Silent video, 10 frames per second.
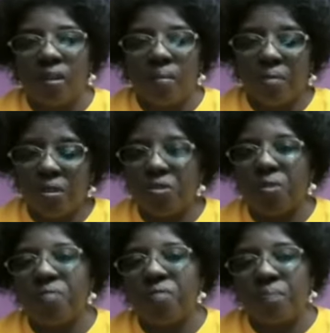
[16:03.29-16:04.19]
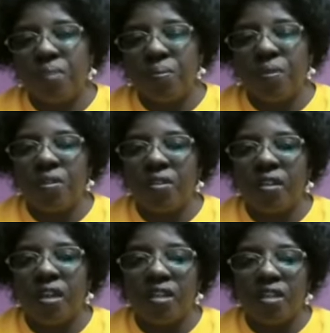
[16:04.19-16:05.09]
most of the people in the
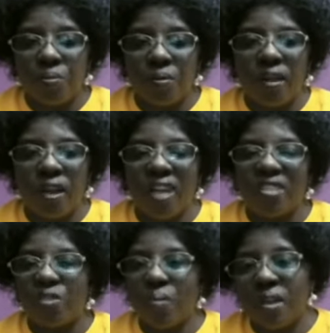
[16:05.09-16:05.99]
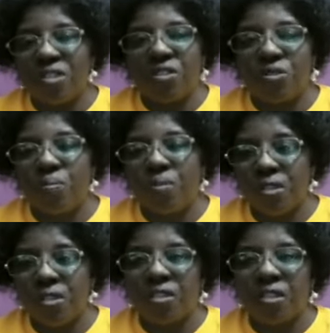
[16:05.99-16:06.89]
diaspora are so much into
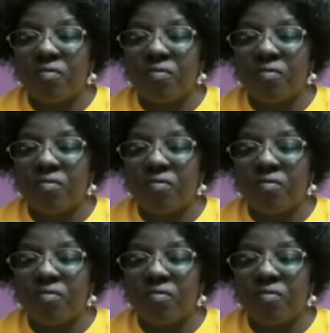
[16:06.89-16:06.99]
politics.